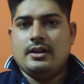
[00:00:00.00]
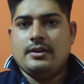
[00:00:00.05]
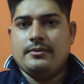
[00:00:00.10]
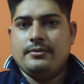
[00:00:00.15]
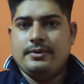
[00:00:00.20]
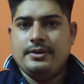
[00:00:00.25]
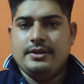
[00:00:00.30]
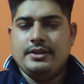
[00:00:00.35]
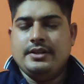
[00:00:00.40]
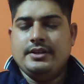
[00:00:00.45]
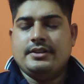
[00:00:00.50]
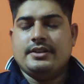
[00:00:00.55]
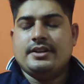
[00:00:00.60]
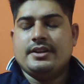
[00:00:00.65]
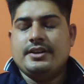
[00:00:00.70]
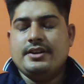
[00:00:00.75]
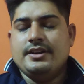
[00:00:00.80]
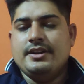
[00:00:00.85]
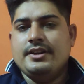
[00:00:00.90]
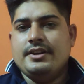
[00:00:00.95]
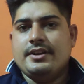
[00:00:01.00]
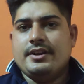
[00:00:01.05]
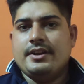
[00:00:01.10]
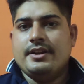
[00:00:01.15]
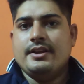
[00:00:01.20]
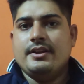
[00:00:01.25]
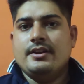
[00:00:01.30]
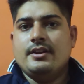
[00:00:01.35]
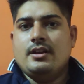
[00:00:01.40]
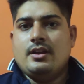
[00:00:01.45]
We need kidney
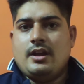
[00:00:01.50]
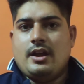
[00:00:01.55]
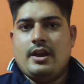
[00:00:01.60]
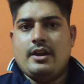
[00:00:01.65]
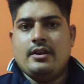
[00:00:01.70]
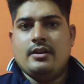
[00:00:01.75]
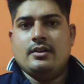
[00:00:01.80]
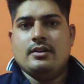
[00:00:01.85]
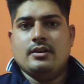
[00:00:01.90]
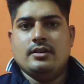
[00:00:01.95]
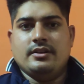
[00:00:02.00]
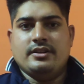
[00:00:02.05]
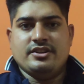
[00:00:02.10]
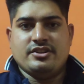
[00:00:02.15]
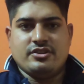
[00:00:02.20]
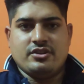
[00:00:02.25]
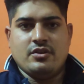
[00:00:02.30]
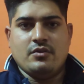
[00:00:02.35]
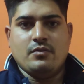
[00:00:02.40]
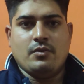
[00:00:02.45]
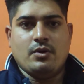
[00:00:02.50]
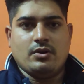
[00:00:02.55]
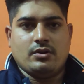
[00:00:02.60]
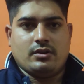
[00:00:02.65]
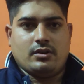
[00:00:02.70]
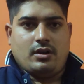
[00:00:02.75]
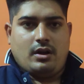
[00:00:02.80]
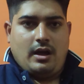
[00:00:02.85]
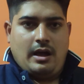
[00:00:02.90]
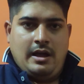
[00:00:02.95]
tray and distilled
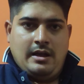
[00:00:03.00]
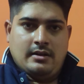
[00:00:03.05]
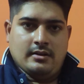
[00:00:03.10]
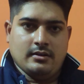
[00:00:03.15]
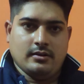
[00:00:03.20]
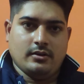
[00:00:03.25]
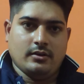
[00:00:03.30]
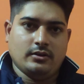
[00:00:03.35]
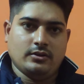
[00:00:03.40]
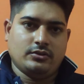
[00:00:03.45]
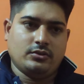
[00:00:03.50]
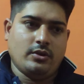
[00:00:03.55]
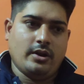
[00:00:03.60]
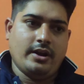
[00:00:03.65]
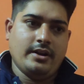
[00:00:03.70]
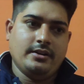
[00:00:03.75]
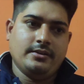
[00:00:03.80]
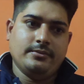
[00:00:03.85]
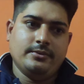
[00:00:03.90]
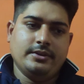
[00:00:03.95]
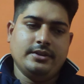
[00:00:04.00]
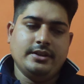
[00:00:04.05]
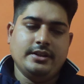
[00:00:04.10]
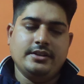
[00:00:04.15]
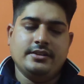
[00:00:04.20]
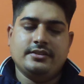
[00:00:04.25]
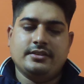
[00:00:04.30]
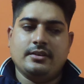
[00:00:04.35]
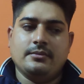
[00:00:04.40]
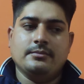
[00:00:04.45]
water also, and we
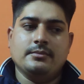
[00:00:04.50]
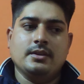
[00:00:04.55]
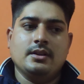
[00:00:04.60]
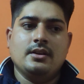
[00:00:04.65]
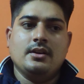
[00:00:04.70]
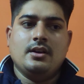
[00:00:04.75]
need some